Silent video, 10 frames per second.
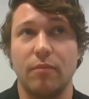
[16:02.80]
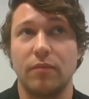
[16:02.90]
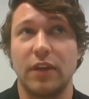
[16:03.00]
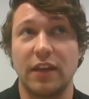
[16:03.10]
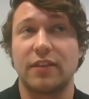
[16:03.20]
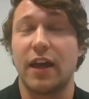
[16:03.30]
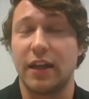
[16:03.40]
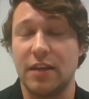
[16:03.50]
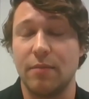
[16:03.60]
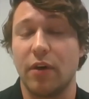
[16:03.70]
get that
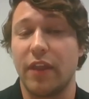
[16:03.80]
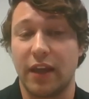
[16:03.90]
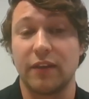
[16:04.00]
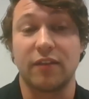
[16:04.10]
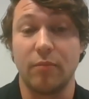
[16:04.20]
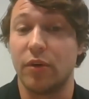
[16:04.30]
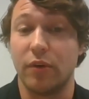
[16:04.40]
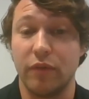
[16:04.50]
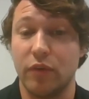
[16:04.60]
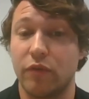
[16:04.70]
email, they can submit a
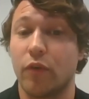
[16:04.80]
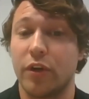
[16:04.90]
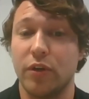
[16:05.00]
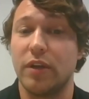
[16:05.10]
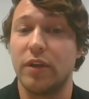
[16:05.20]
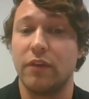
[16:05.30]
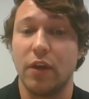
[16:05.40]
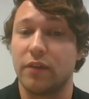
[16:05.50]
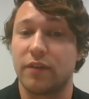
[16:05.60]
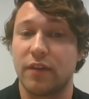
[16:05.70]
review for you, even
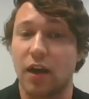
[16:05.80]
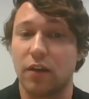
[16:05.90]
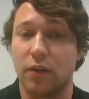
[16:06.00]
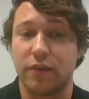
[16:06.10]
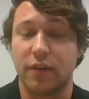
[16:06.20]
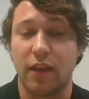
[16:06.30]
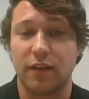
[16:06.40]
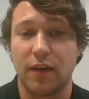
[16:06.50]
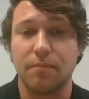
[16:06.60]
though it's not closed at that time.